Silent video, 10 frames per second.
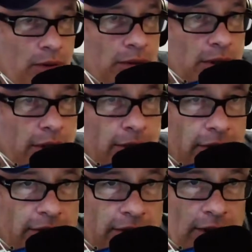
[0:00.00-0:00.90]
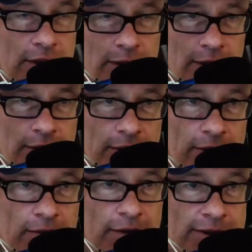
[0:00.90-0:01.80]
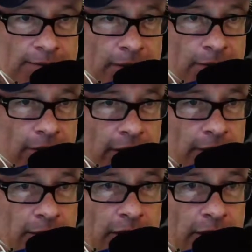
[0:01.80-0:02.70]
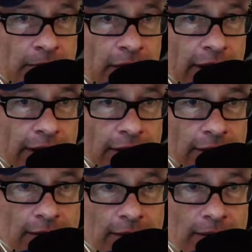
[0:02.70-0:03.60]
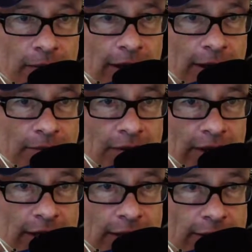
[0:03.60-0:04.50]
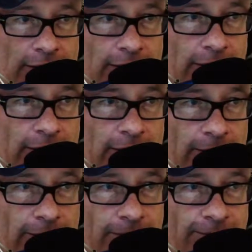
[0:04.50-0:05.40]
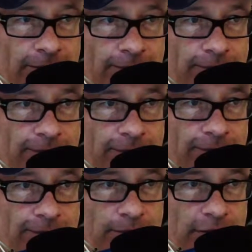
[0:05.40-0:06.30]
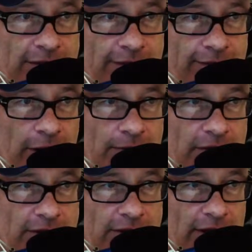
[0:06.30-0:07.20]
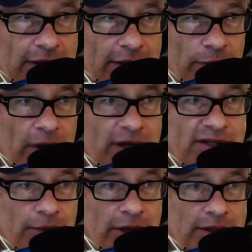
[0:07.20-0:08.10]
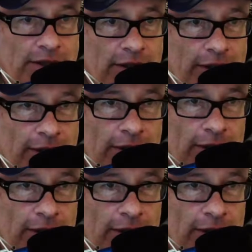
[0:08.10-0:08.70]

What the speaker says: were talking about these people that come in and they buy up land and from these developments, and they raise the rent on it.